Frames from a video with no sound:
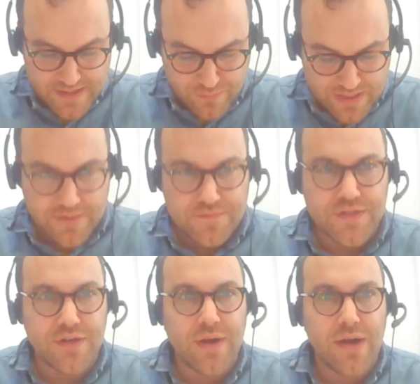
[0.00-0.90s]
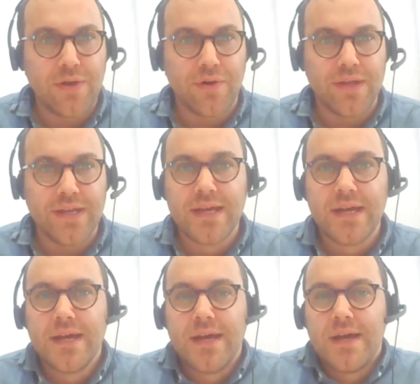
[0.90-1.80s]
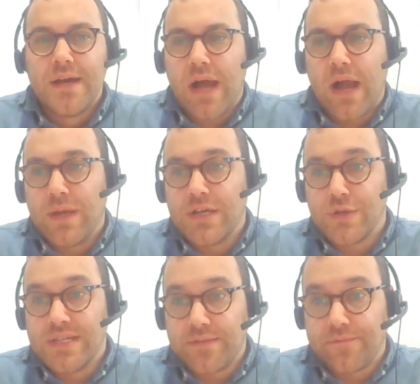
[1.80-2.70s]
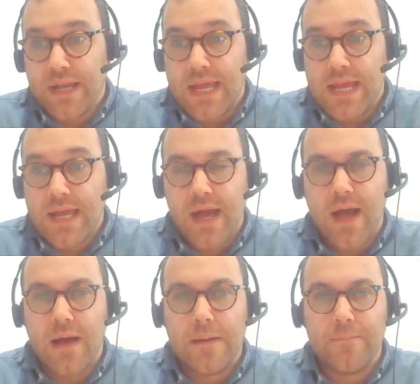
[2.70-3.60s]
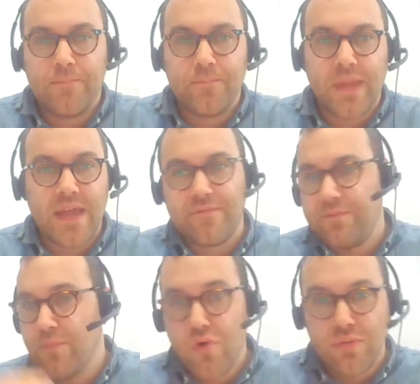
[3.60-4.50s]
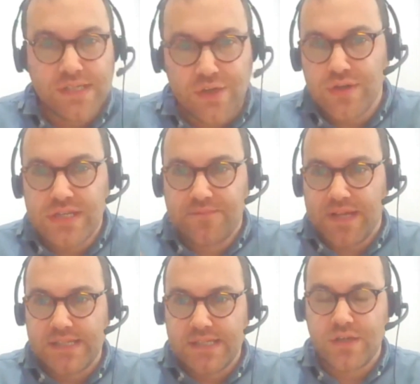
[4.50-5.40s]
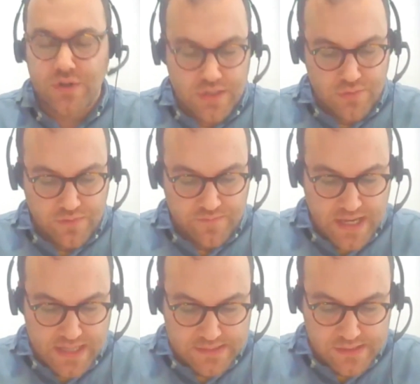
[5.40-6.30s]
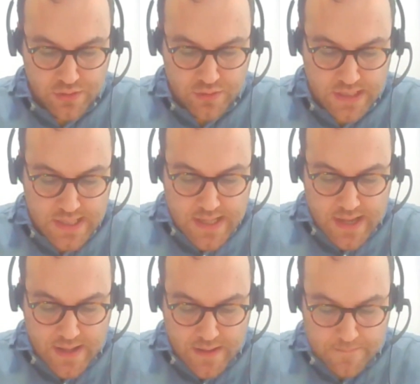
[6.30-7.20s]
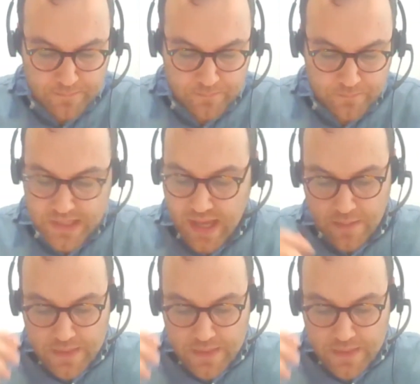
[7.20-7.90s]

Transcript: We'd love to know how we got it, how we could do it differently, if more is good, if less is good, and all of that. So yeah,